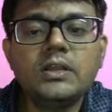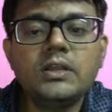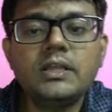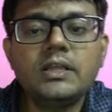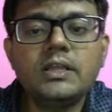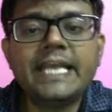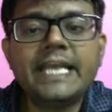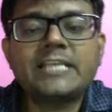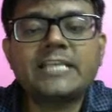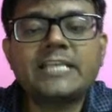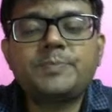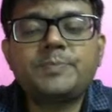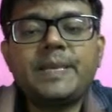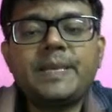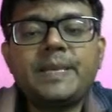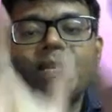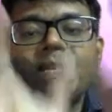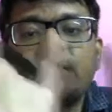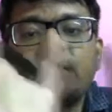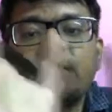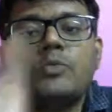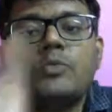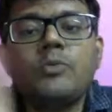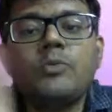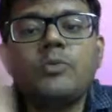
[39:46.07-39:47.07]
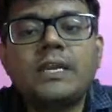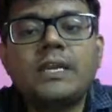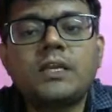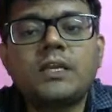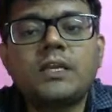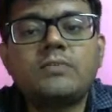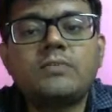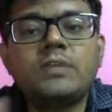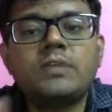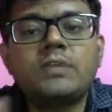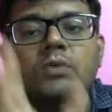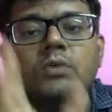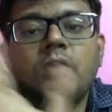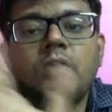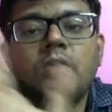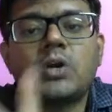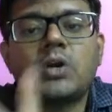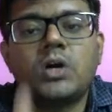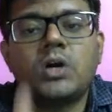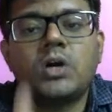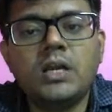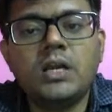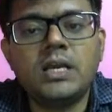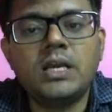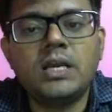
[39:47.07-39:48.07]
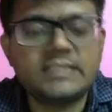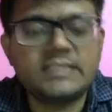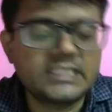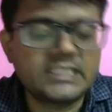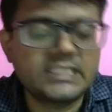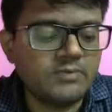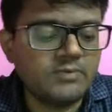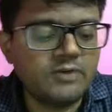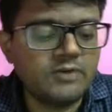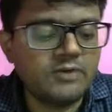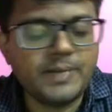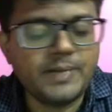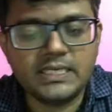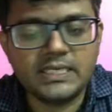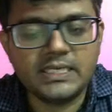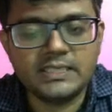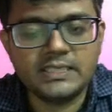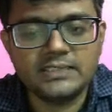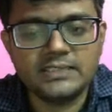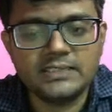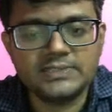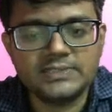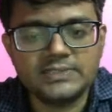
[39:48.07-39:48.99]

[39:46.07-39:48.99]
explain the movement of the overall system of particles.